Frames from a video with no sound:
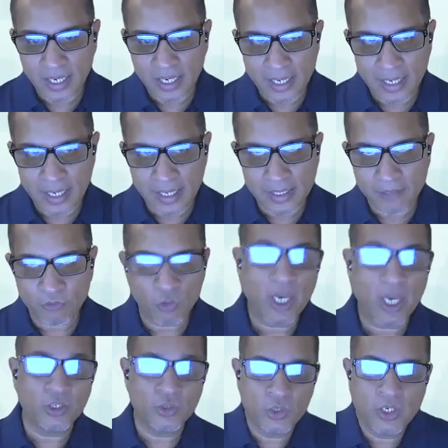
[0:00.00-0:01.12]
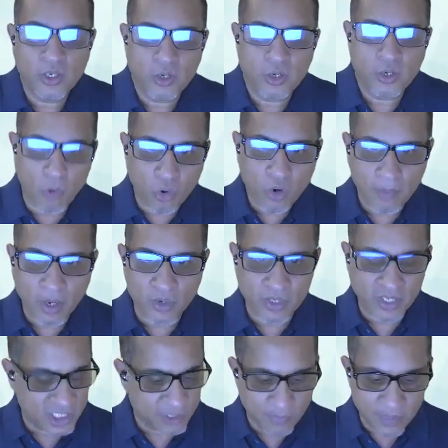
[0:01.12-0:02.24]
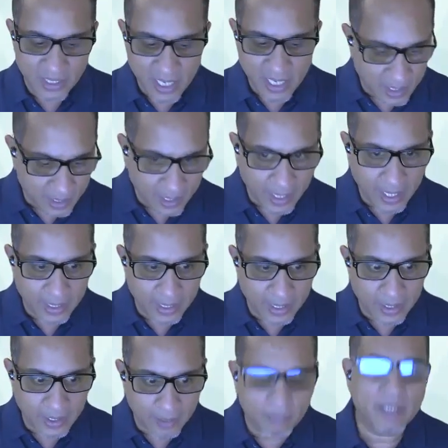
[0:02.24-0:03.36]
And if you'd like to hear more about SBL and